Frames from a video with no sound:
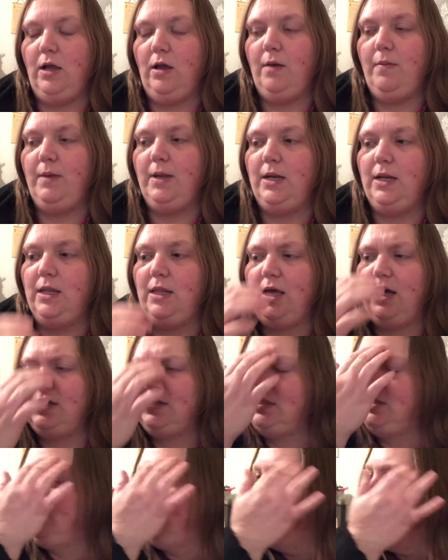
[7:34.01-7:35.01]
I mean, and
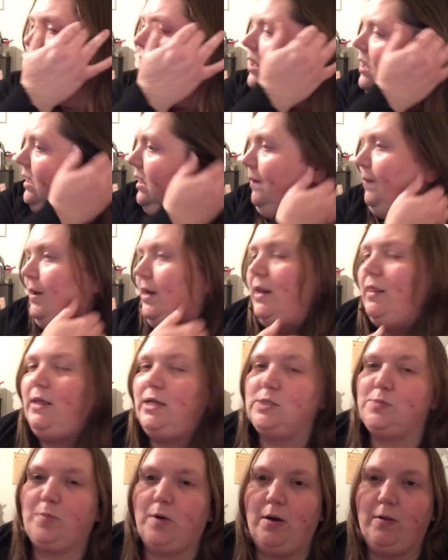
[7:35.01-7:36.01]
that's
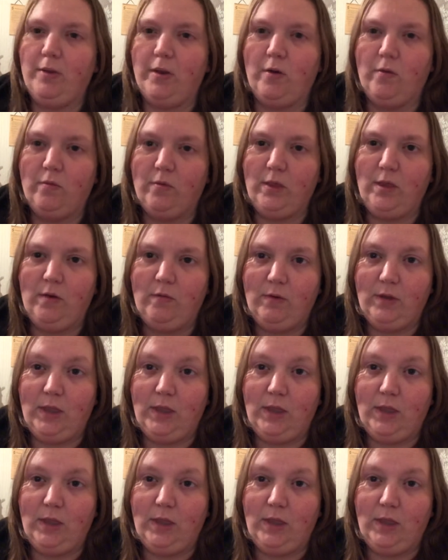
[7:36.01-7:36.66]
probably a really,